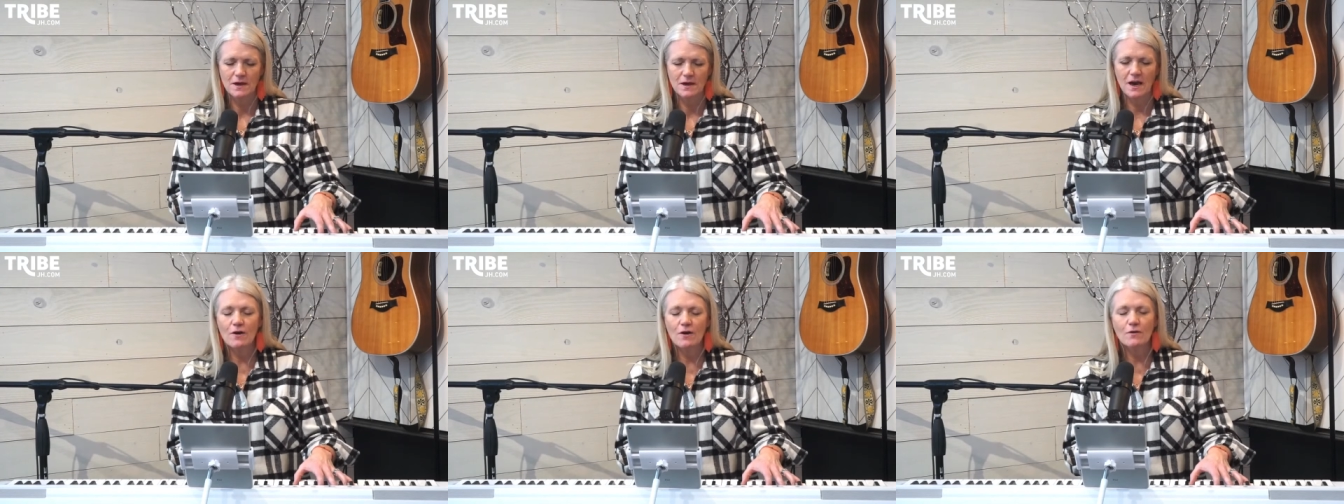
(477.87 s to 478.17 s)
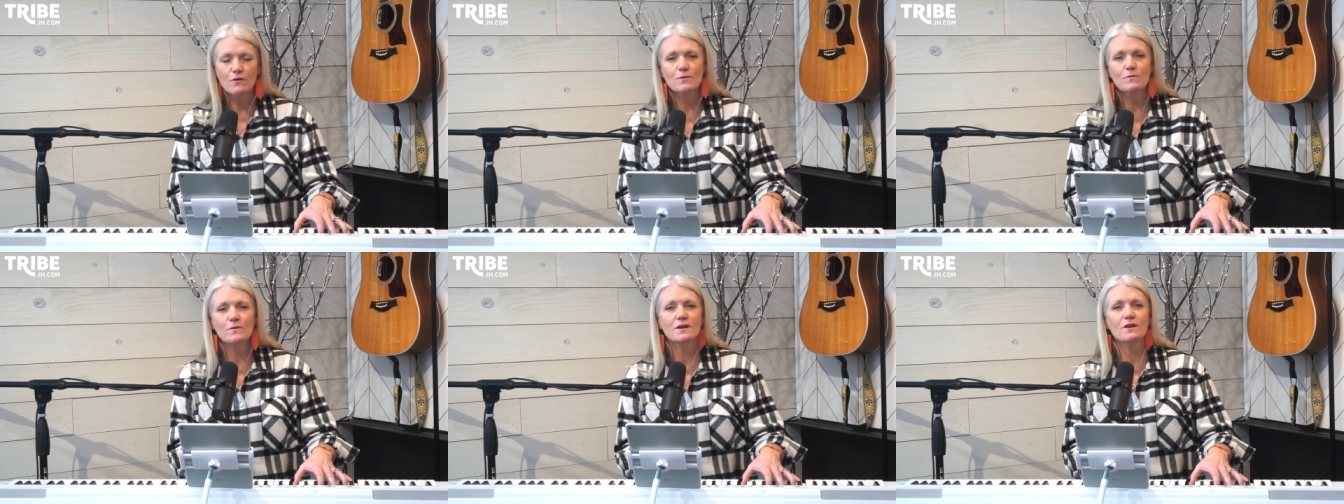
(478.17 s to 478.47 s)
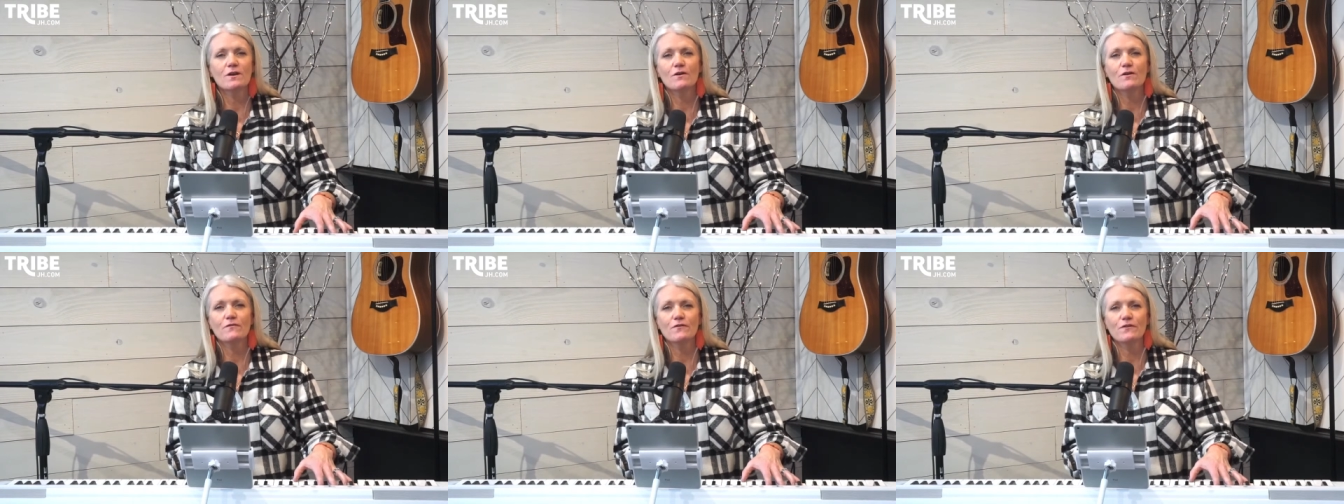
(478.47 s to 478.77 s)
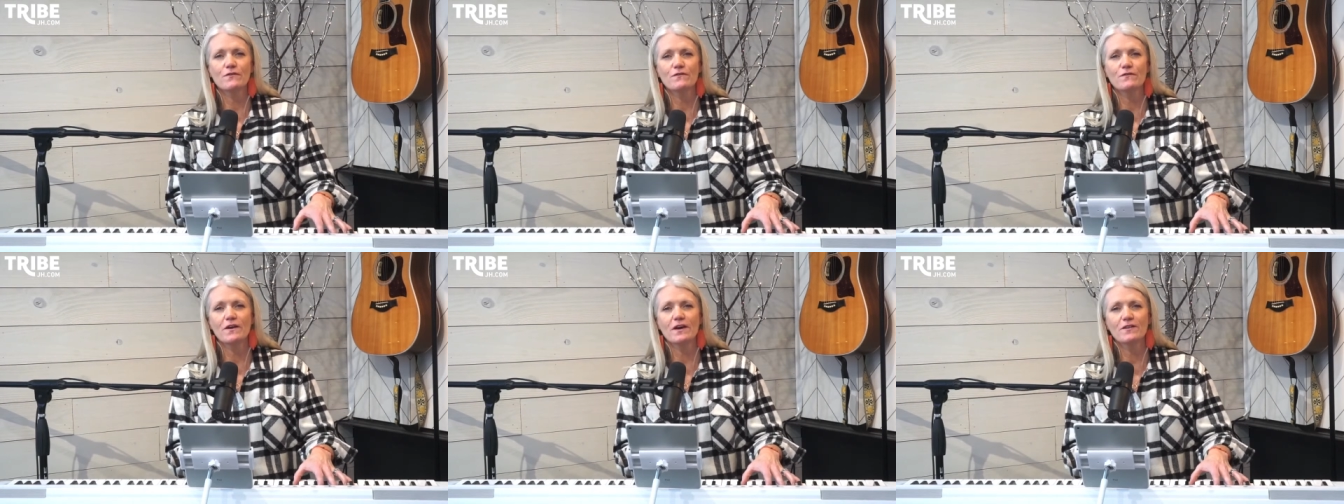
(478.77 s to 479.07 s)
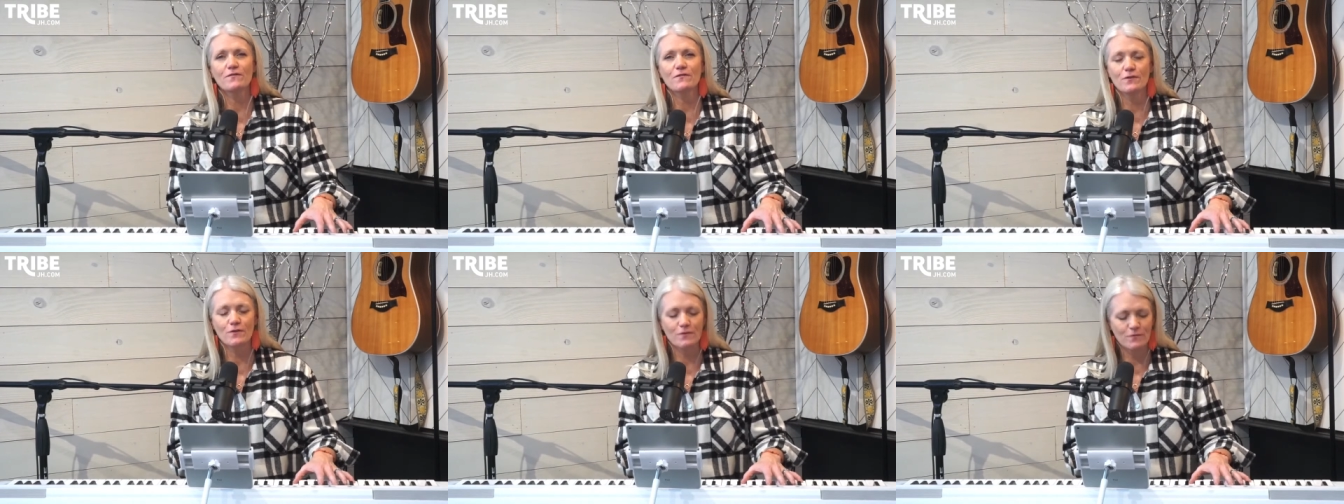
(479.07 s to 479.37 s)
How can we know if you're
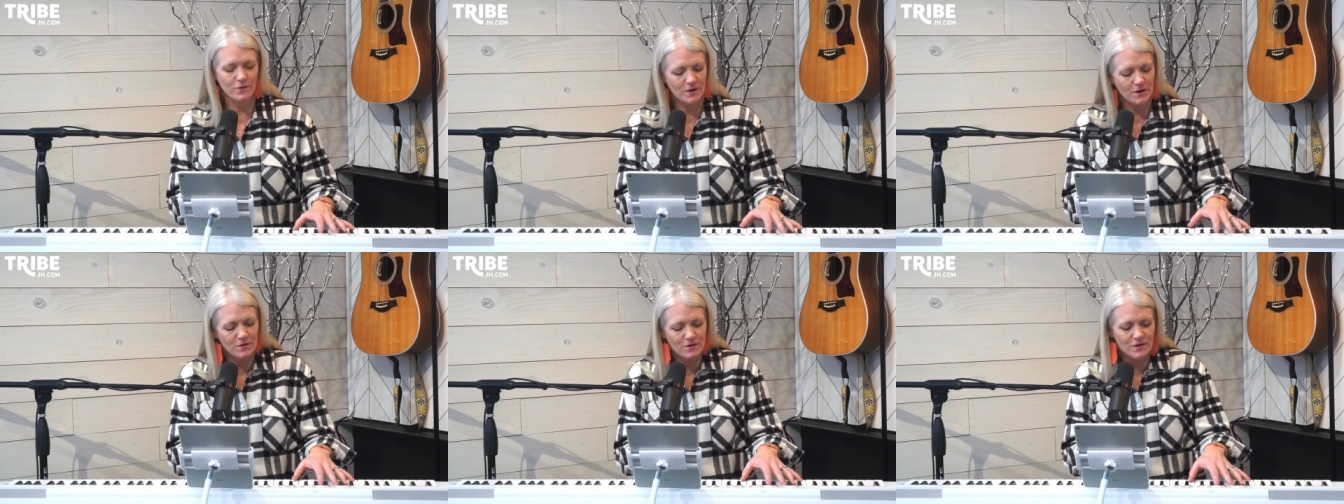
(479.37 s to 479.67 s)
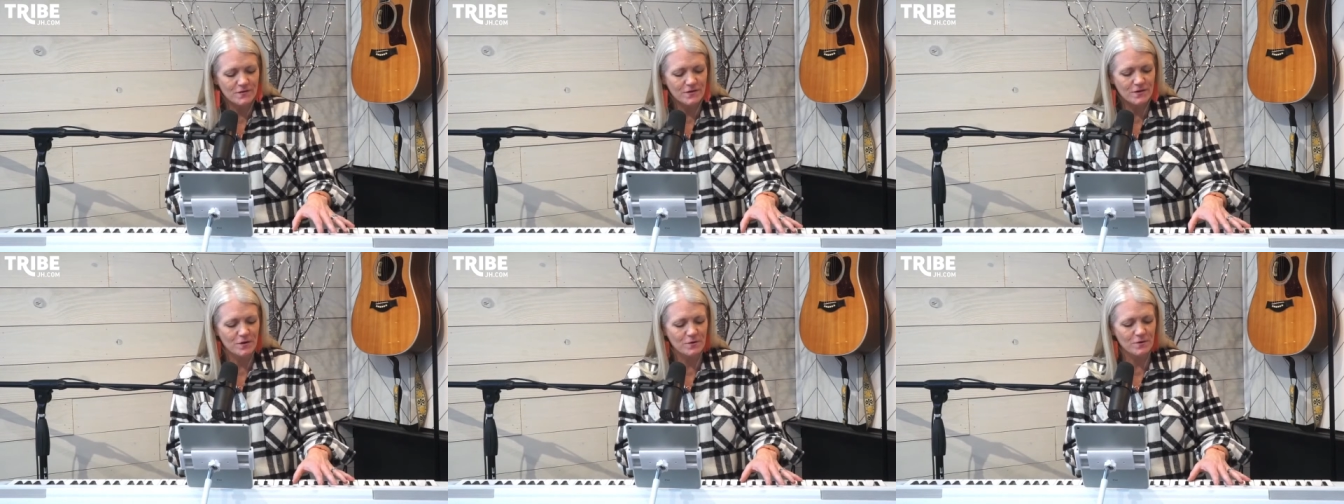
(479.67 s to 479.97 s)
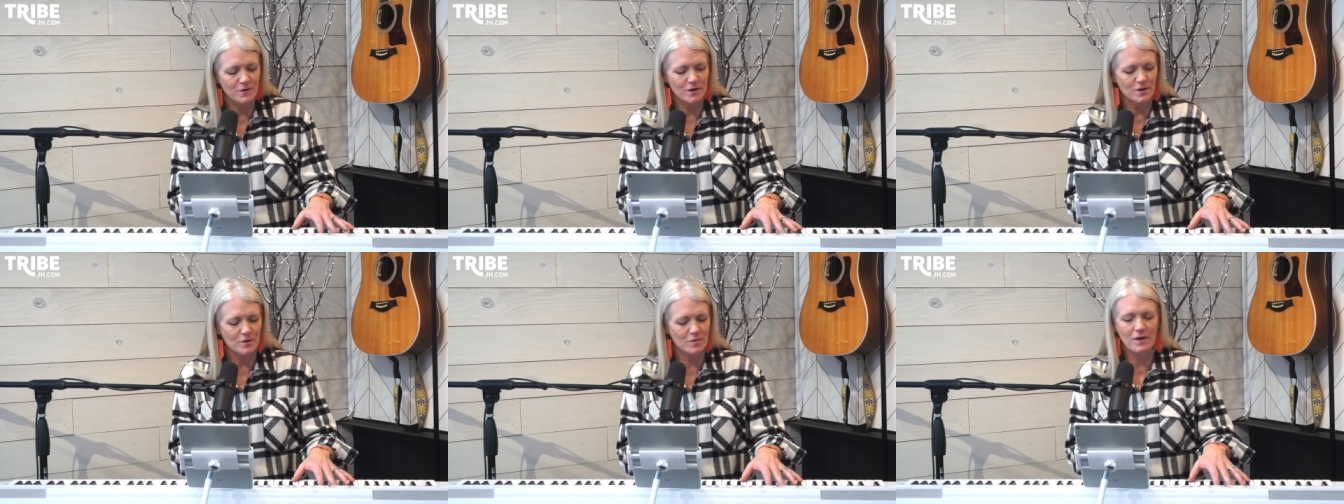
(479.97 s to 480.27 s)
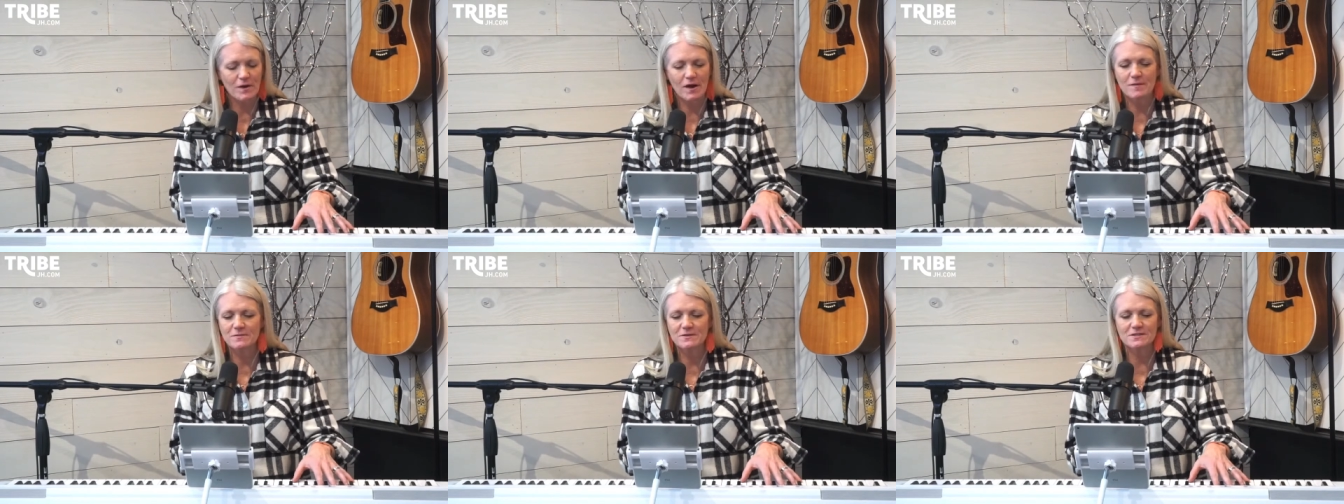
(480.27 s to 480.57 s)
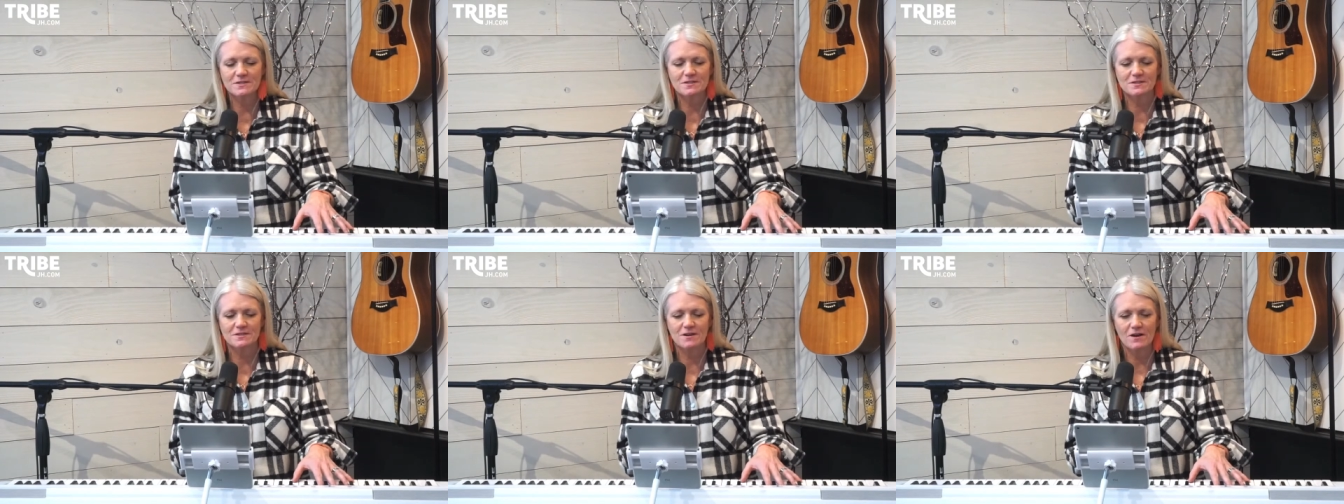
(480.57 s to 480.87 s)
faithful if we don't even know what your
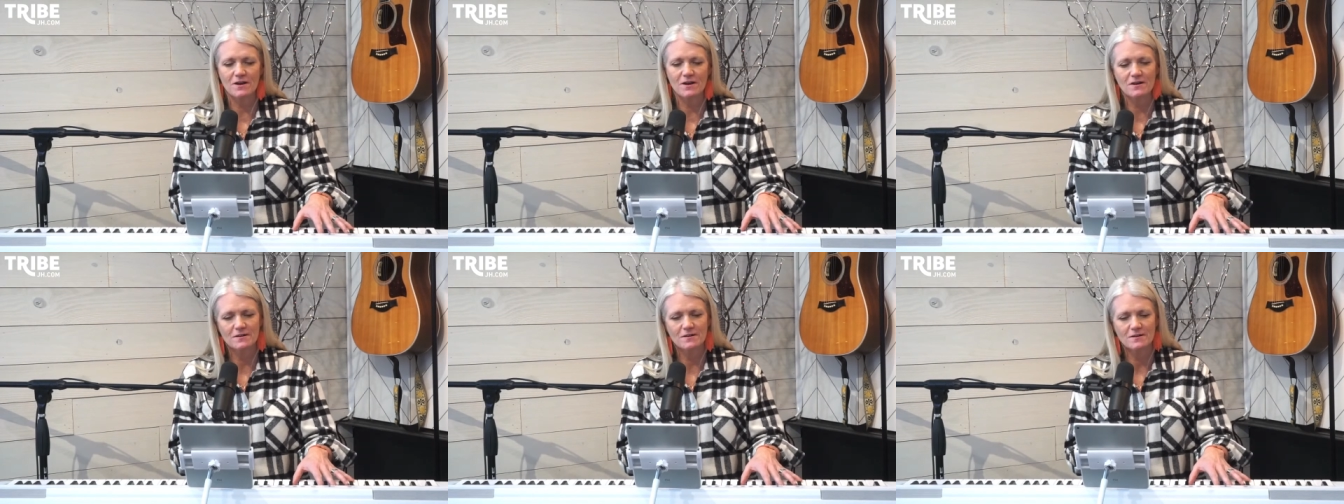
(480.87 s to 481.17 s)
promises are?